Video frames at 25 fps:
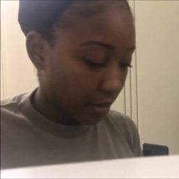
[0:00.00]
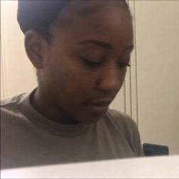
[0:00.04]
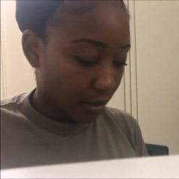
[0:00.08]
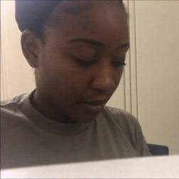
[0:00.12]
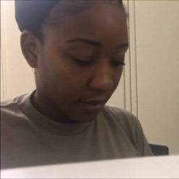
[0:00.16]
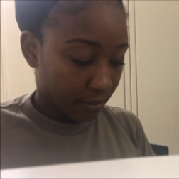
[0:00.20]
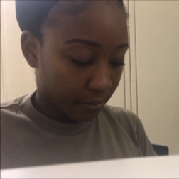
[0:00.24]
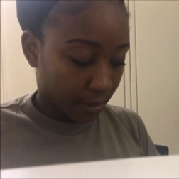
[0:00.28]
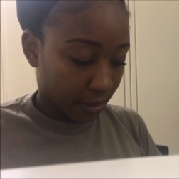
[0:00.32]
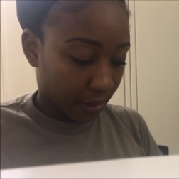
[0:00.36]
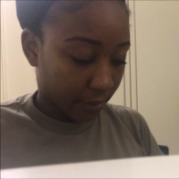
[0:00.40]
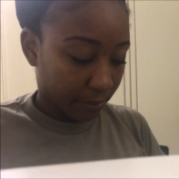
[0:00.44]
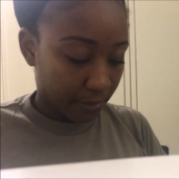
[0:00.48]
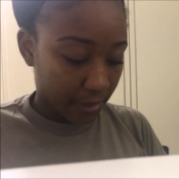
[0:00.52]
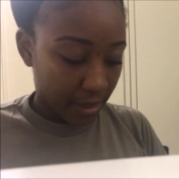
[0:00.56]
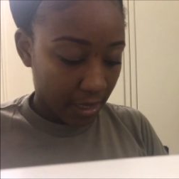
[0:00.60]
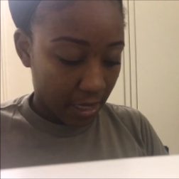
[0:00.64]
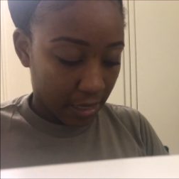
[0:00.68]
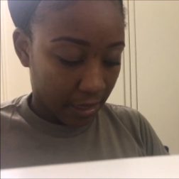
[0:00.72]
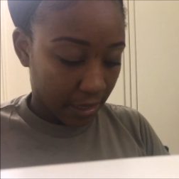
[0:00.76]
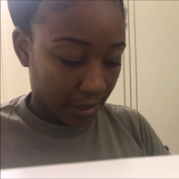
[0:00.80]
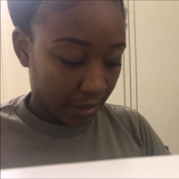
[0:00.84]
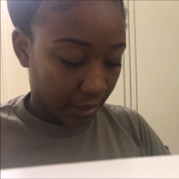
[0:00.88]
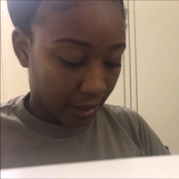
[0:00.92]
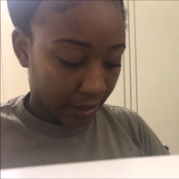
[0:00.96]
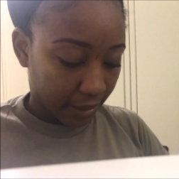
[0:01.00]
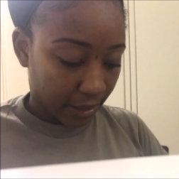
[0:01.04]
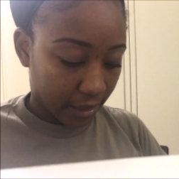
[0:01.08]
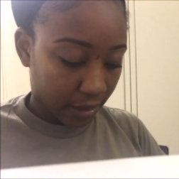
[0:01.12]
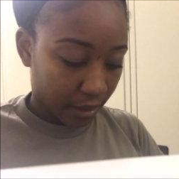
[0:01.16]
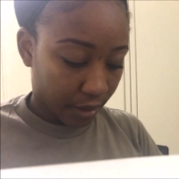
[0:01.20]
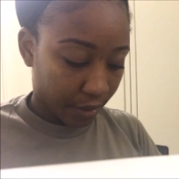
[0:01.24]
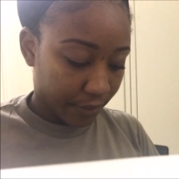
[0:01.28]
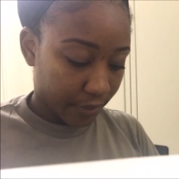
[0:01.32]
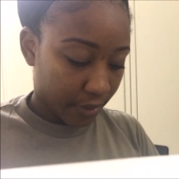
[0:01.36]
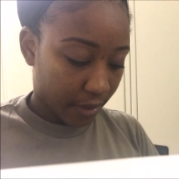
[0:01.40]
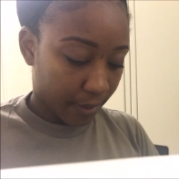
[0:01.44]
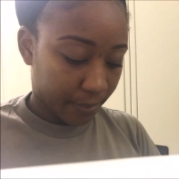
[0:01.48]
nothing but a minute. I gotta
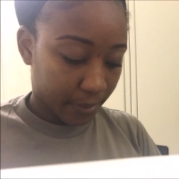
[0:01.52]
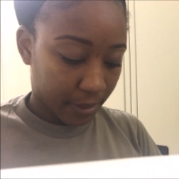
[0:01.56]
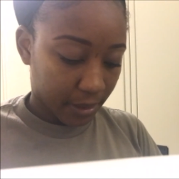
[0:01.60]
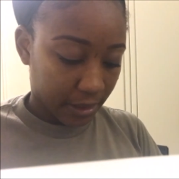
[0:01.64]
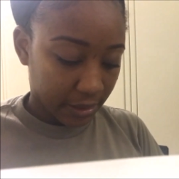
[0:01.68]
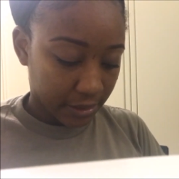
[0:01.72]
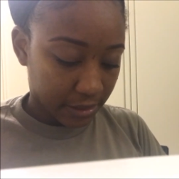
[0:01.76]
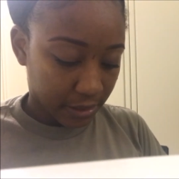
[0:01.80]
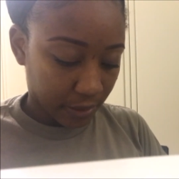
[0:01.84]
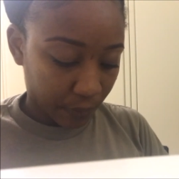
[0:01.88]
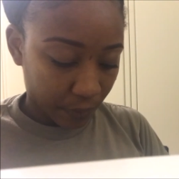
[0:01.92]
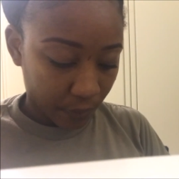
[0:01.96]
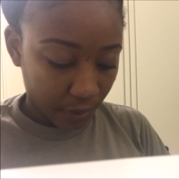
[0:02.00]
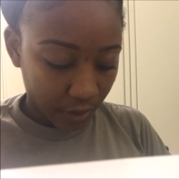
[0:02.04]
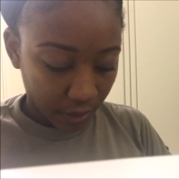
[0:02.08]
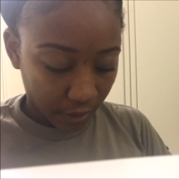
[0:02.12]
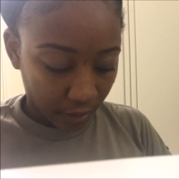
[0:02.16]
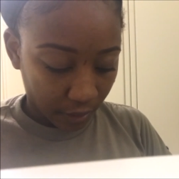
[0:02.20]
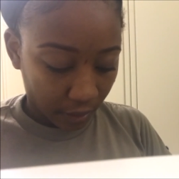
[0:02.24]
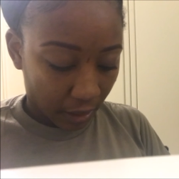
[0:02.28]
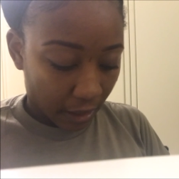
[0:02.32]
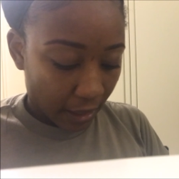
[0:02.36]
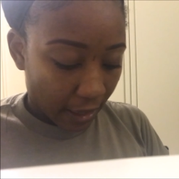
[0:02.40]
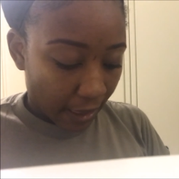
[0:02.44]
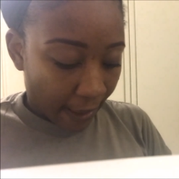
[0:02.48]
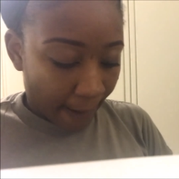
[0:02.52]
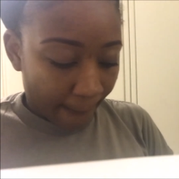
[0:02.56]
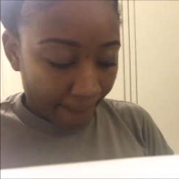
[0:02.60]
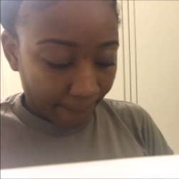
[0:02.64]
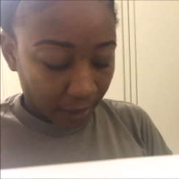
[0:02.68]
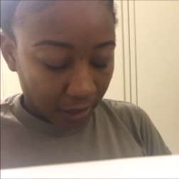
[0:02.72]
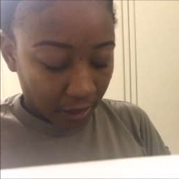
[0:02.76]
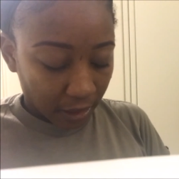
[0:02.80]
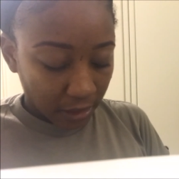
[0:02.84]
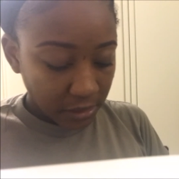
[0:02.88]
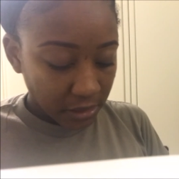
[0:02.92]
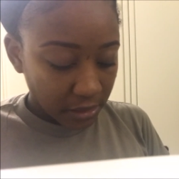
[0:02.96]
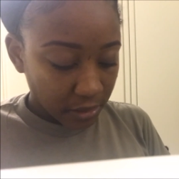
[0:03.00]
hurry up and get to work.
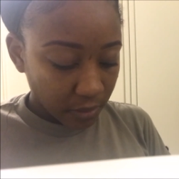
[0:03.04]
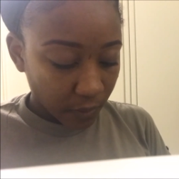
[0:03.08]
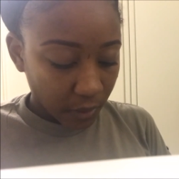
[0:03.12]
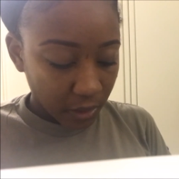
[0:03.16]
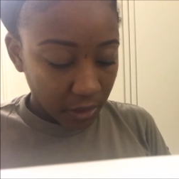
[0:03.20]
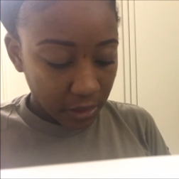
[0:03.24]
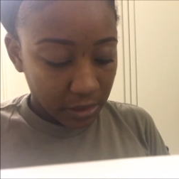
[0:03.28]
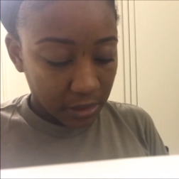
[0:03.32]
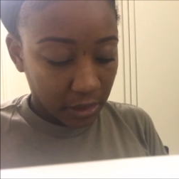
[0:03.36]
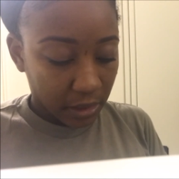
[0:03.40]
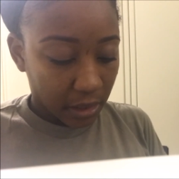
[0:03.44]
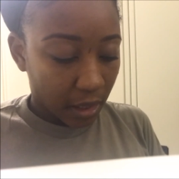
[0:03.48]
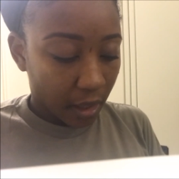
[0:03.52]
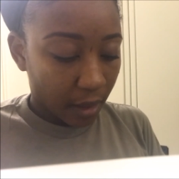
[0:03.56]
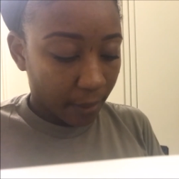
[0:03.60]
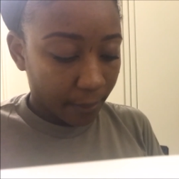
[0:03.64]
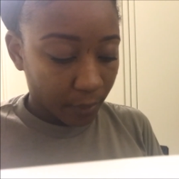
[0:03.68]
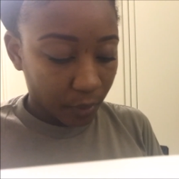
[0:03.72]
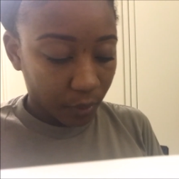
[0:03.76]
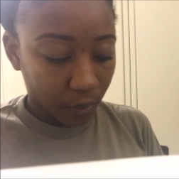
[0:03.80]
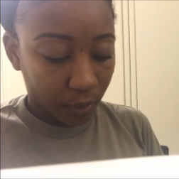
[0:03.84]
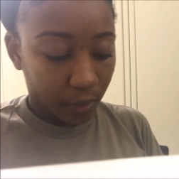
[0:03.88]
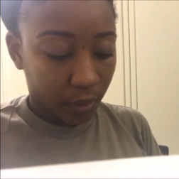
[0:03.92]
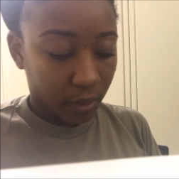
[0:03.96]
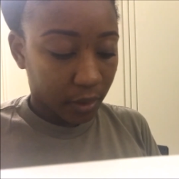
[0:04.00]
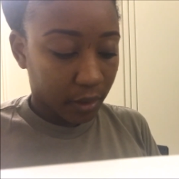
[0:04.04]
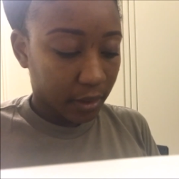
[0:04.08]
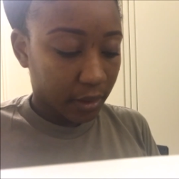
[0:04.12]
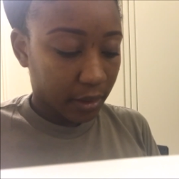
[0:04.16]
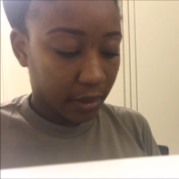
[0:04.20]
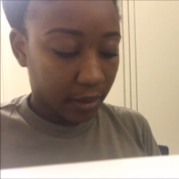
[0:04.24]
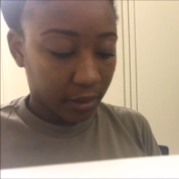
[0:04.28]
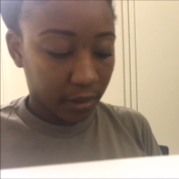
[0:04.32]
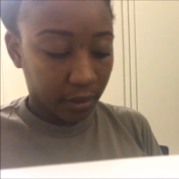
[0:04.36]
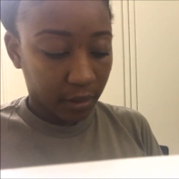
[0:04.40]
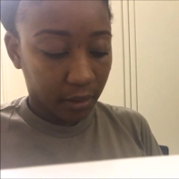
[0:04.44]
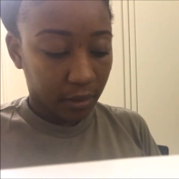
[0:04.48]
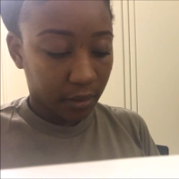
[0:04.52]
But I just wanted to come
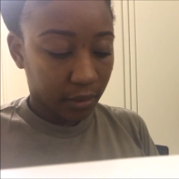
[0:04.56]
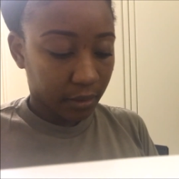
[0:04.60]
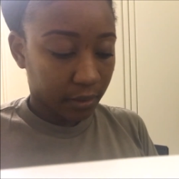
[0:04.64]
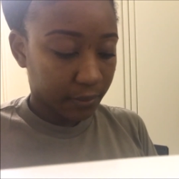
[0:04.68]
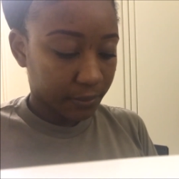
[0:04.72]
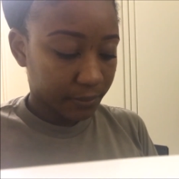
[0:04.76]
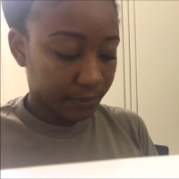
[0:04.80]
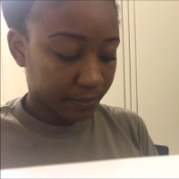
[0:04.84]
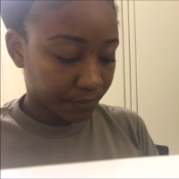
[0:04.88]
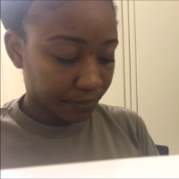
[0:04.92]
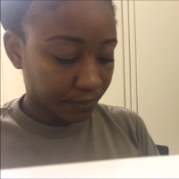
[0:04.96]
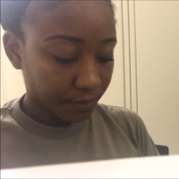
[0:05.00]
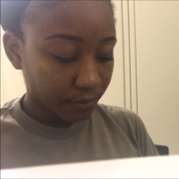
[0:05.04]
on